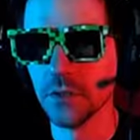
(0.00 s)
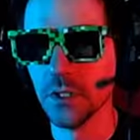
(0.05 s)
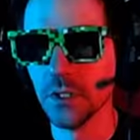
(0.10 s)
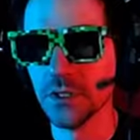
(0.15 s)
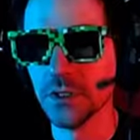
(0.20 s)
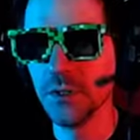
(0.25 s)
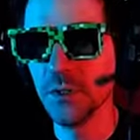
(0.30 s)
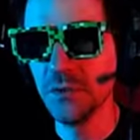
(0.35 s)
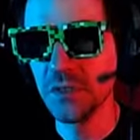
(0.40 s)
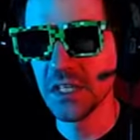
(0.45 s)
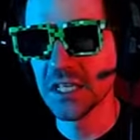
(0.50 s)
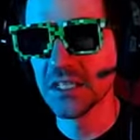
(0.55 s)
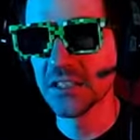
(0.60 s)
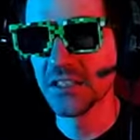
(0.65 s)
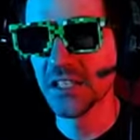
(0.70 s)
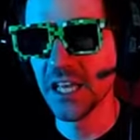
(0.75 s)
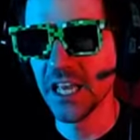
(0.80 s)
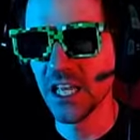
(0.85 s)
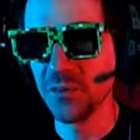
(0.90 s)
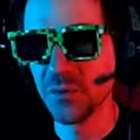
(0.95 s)
Use
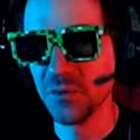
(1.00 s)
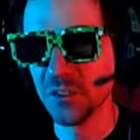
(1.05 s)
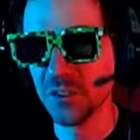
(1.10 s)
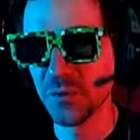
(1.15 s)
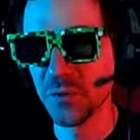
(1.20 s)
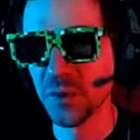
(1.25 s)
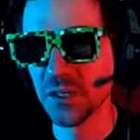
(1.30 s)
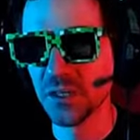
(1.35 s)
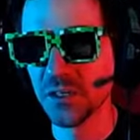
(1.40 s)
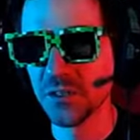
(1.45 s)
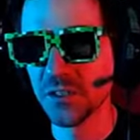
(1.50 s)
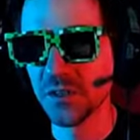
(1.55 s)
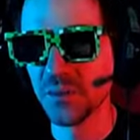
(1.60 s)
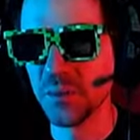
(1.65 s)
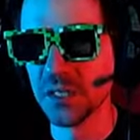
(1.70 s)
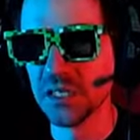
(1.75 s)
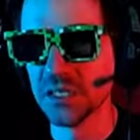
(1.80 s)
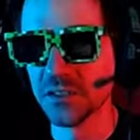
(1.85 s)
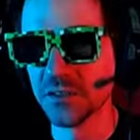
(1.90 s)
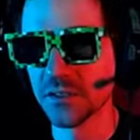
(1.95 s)
against animals, birds,
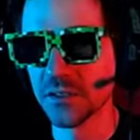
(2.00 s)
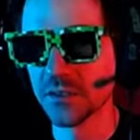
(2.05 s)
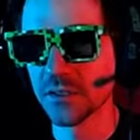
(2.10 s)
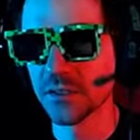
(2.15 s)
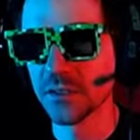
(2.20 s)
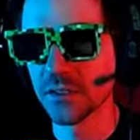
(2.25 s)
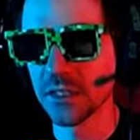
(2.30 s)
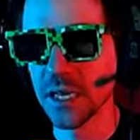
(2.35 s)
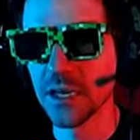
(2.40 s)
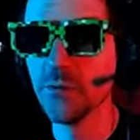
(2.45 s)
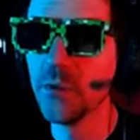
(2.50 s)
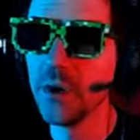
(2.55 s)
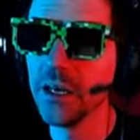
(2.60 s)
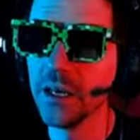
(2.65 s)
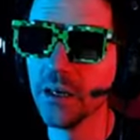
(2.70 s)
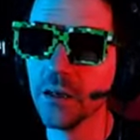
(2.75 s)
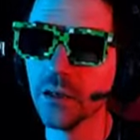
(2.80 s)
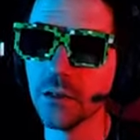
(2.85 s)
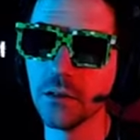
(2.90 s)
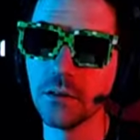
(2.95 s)
beasts. I
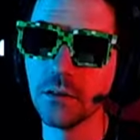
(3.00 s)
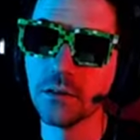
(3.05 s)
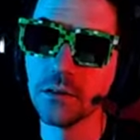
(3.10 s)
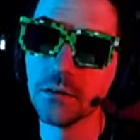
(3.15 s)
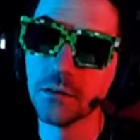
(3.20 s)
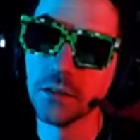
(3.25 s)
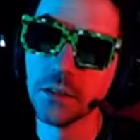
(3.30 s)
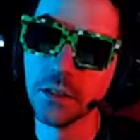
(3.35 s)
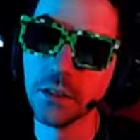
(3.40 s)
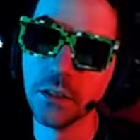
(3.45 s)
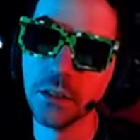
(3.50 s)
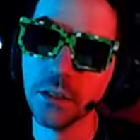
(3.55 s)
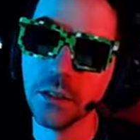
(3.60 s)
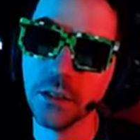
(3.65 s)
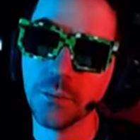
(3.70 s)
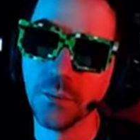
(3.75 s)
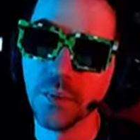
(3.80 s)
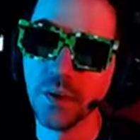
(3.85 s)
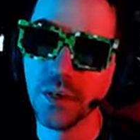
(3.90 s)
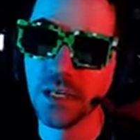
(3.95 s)
will,
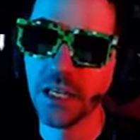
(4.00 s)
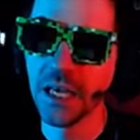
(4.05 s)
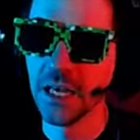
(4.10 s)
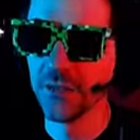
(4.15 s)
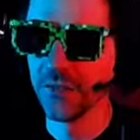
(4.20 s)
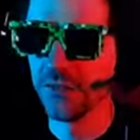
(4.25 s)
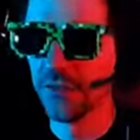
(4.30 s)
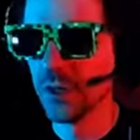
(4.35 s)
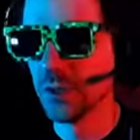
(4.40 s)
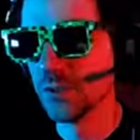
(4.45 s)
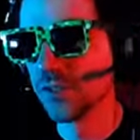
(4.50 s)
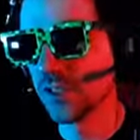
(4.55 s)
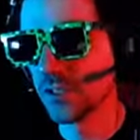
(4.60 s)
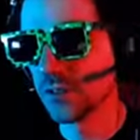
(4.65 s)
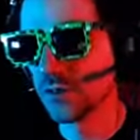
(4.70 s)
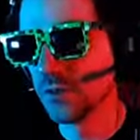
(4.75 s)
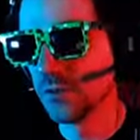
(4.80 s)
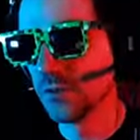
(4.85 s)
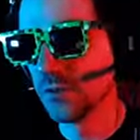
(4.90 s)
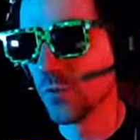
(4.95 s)
but again, those
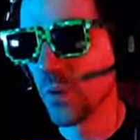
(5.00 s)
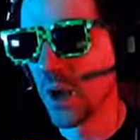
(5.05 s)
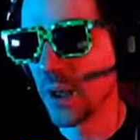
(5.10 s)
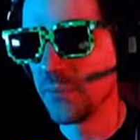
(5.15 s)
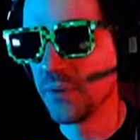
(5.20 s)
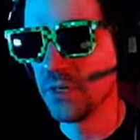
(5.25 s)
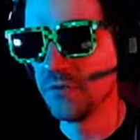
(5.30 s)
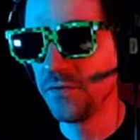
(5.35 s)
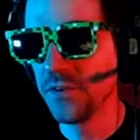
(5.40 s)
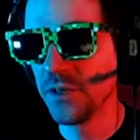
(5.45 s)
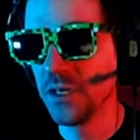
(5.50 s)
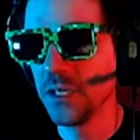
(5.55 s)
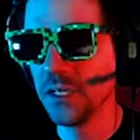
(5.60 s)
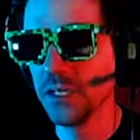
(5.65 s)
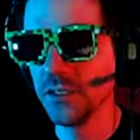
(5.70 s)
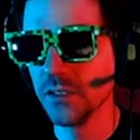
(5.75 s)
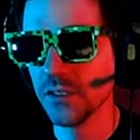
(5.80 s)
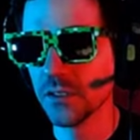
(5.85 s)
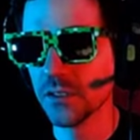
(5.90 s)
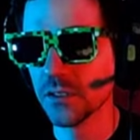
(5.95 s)
those weapon
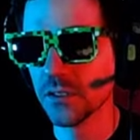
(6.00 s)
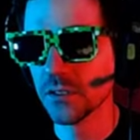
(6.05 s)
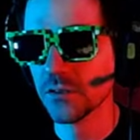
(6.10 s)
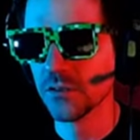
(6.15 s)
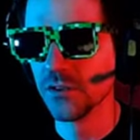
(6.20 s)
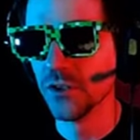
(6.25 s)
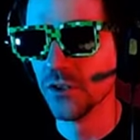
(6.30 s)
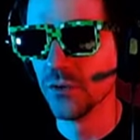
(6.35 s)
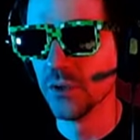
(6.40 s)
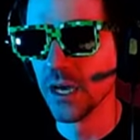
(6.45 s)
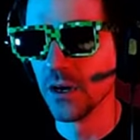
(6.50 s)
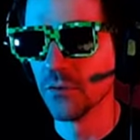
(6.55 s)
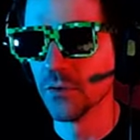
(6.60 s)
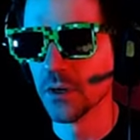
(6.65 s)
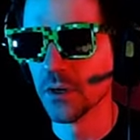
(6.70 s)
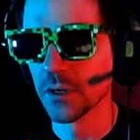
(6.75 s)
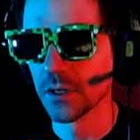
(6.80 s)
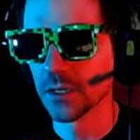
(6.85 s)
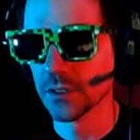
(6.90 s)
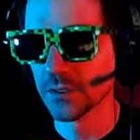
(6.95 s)
affinities do not
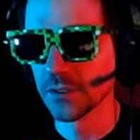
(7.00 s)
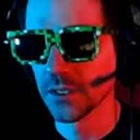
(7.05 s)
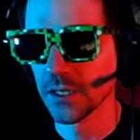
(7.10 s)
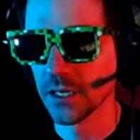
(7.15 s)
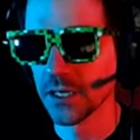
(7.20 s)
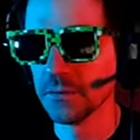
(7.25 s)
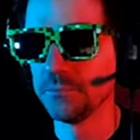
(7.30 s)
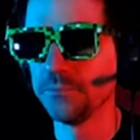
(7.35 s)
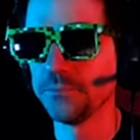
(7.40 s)
work in this game.